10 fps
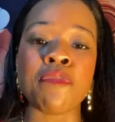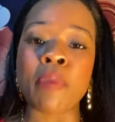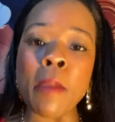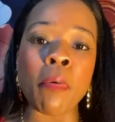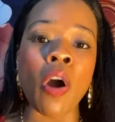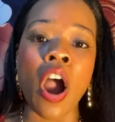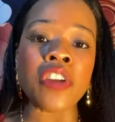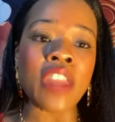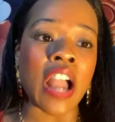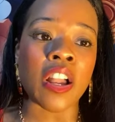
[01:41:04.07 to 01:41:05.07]
If people
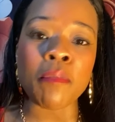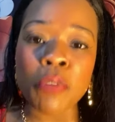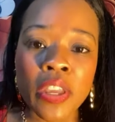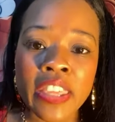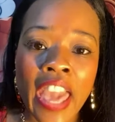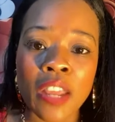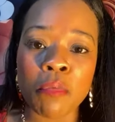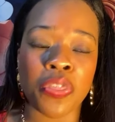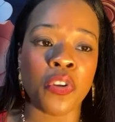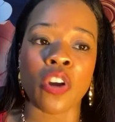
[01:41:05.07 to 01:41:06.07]
are not
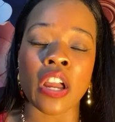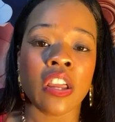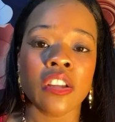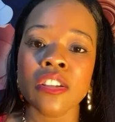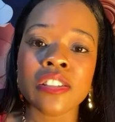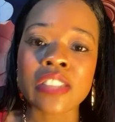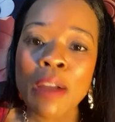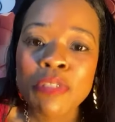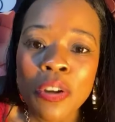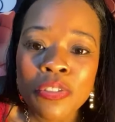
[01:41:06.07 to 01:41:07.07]
communicating with you,
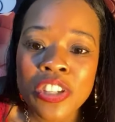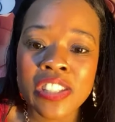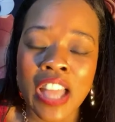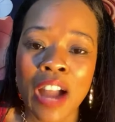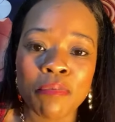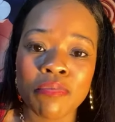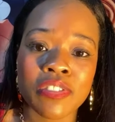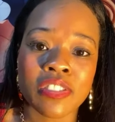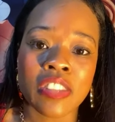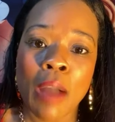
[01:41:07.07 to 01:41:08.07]
stop doing, just stop.
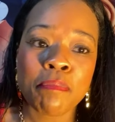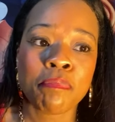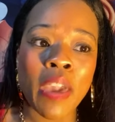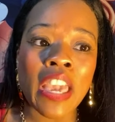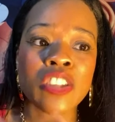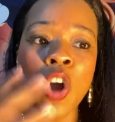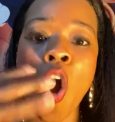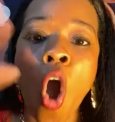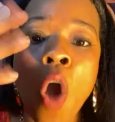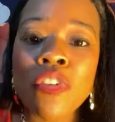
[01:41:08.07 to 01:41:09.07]
Stop being
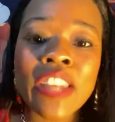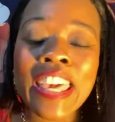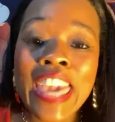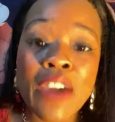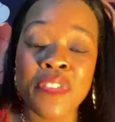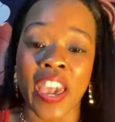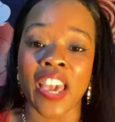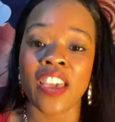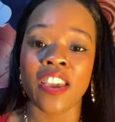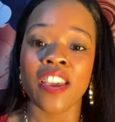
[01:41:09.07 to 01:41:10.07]
so overly
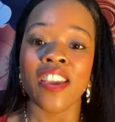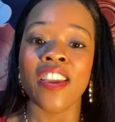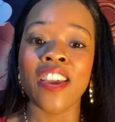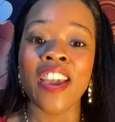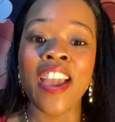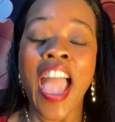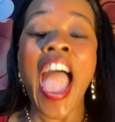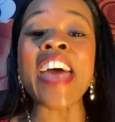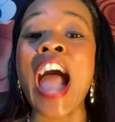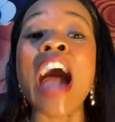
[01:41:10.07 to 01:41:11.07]
giving.
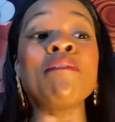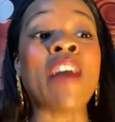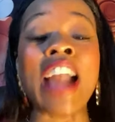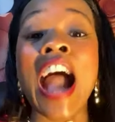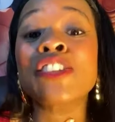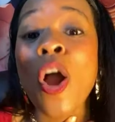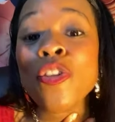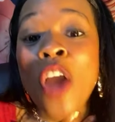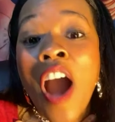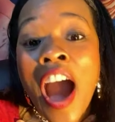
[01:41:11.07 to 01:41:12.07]
I'm like, I
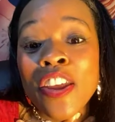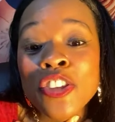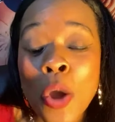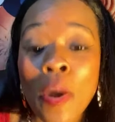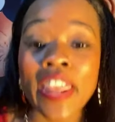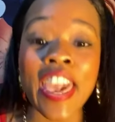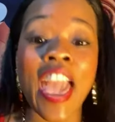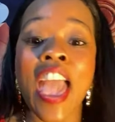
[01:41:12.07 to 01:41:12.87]
don't know how to do it.